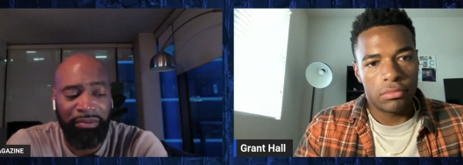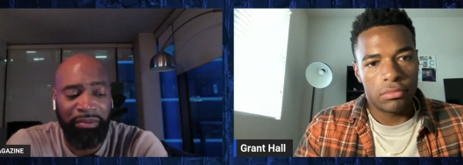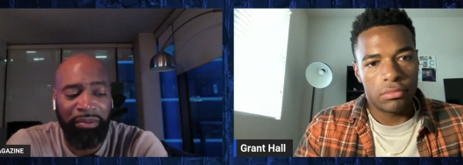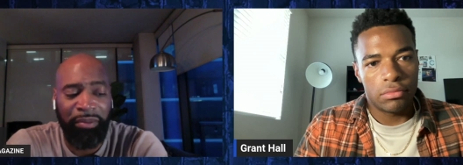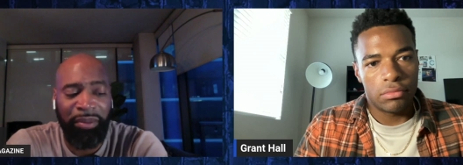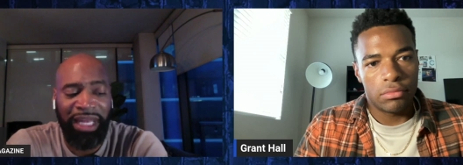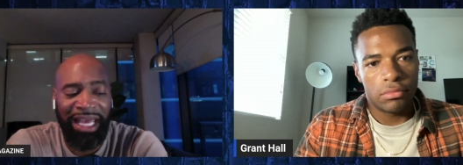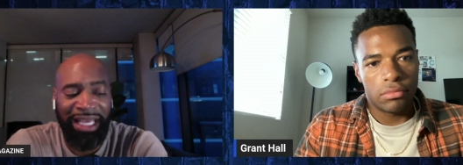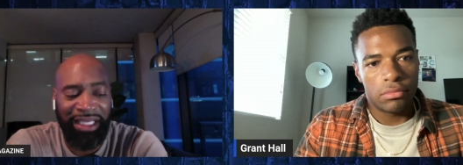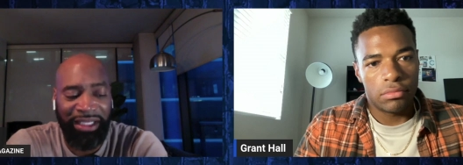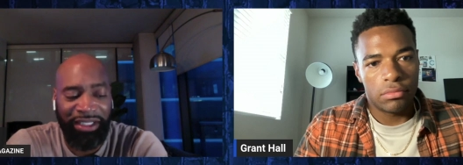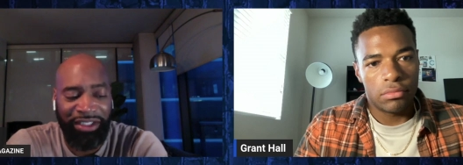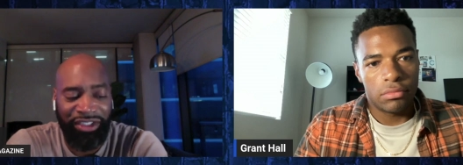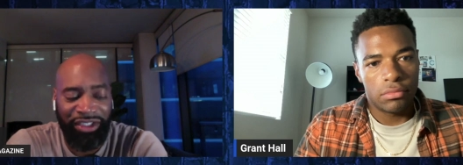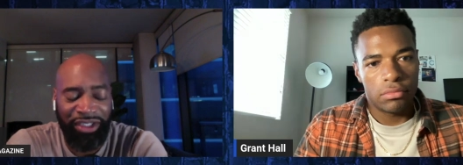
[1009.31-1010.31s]

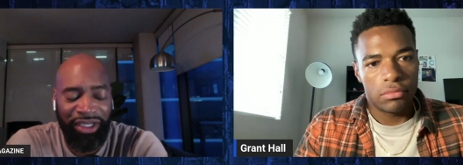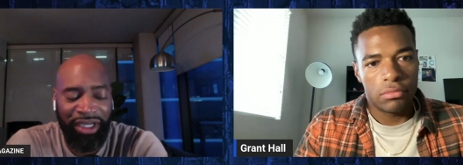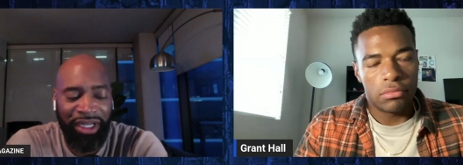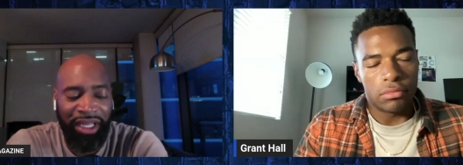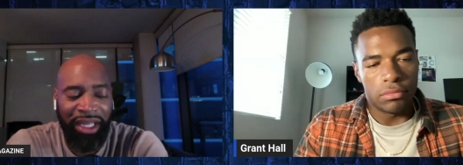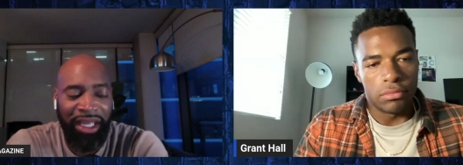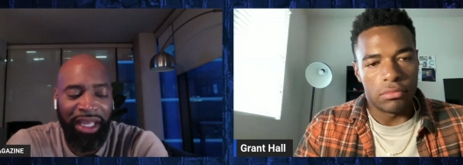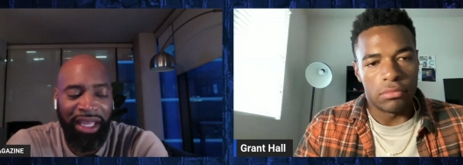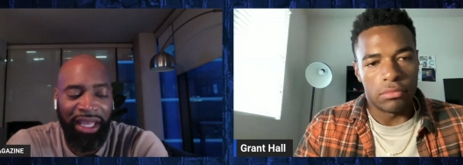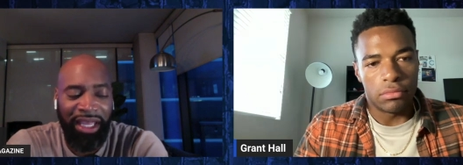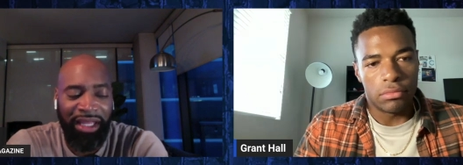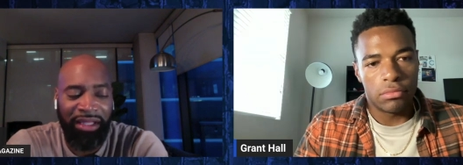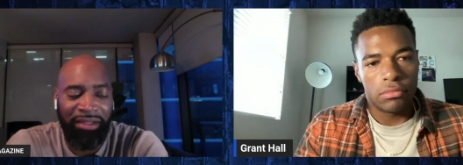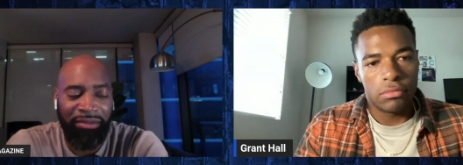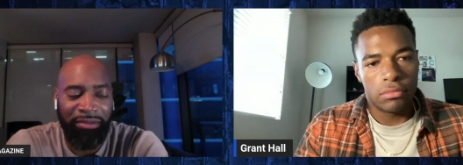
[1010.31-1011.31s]
Speaker 1: Blackish, mm-hmm.
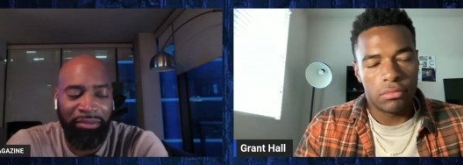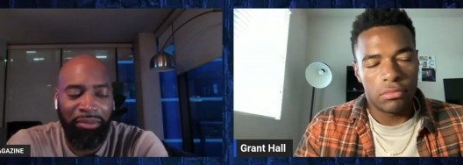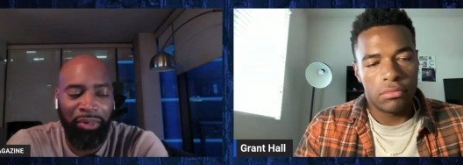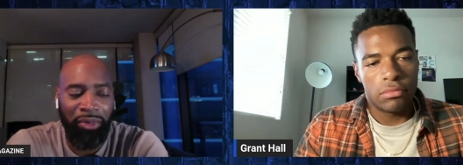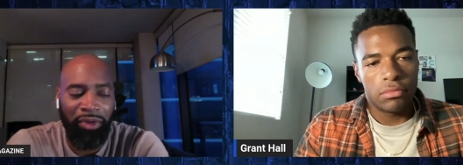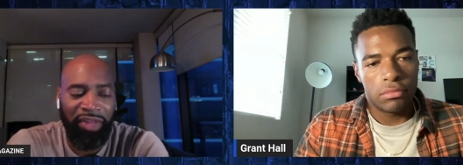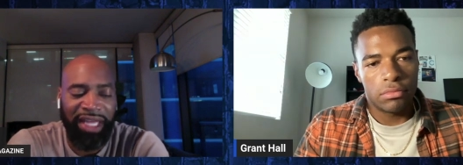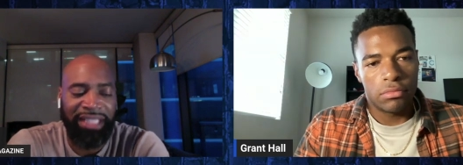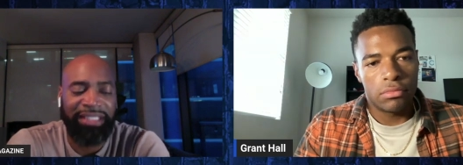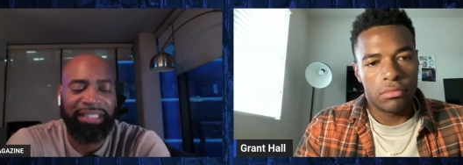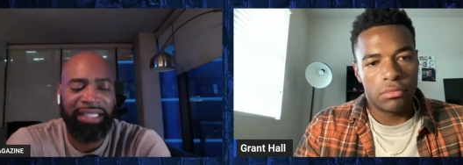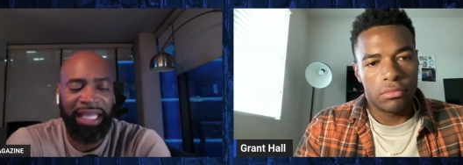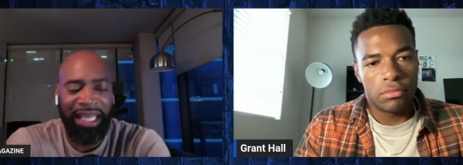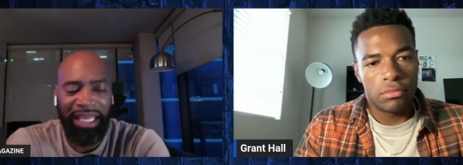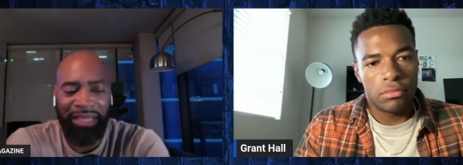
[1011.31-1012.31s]
and pull that
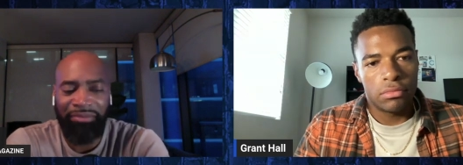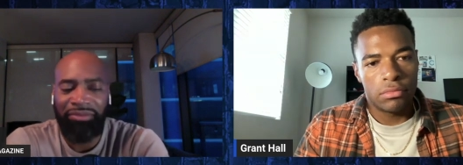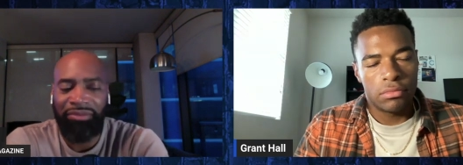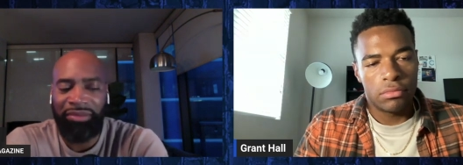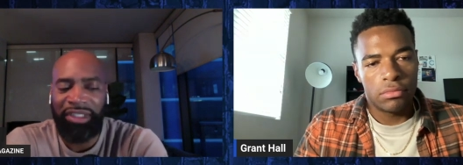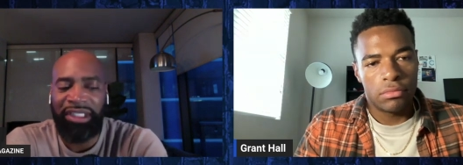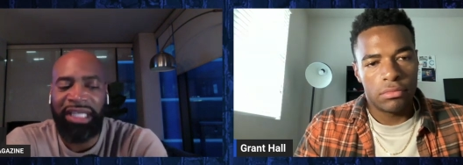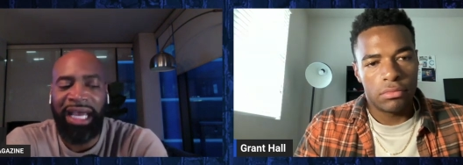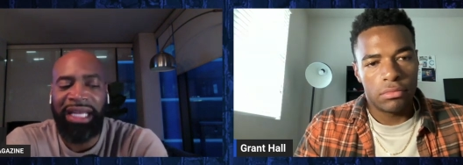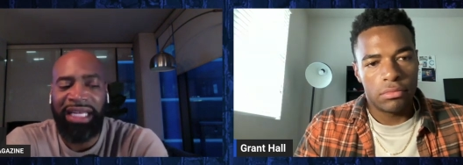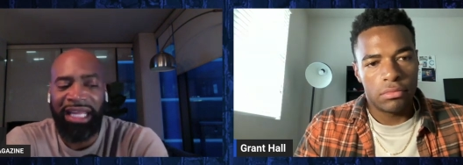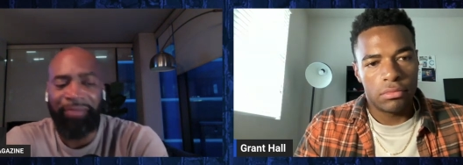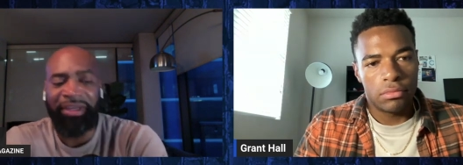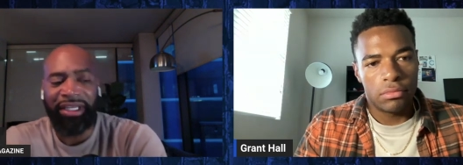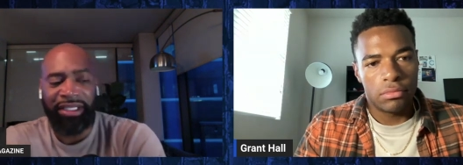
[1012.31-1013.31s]
same
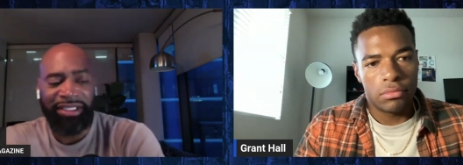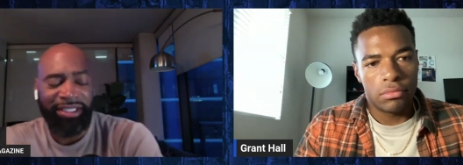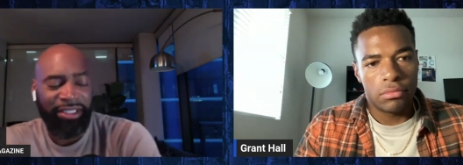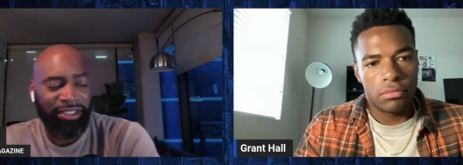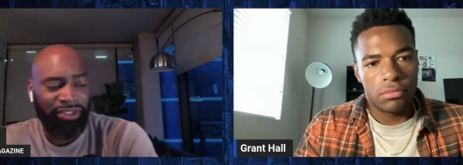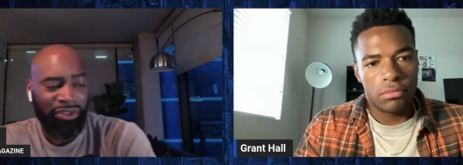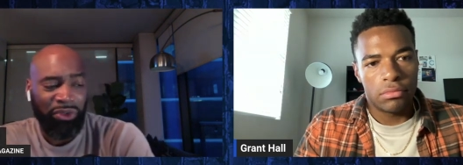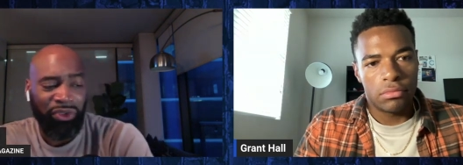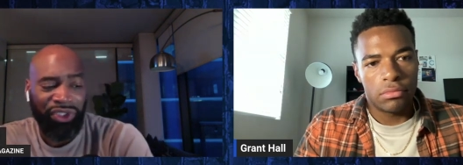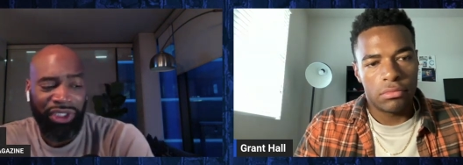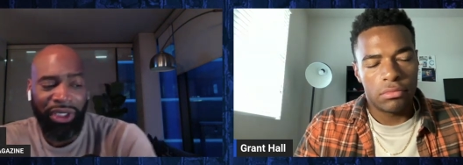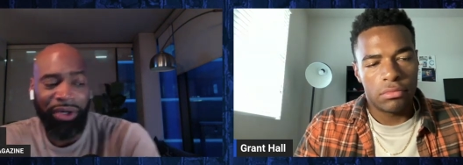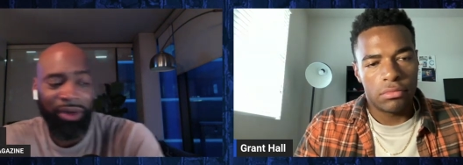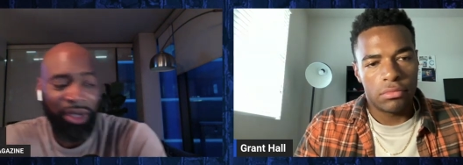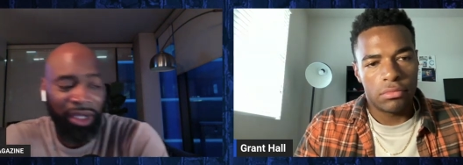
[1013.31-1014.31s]
dynamic into this new
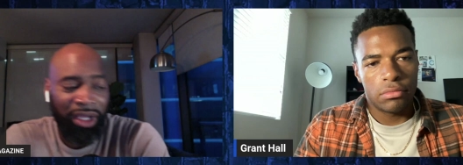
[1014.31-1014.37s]
show,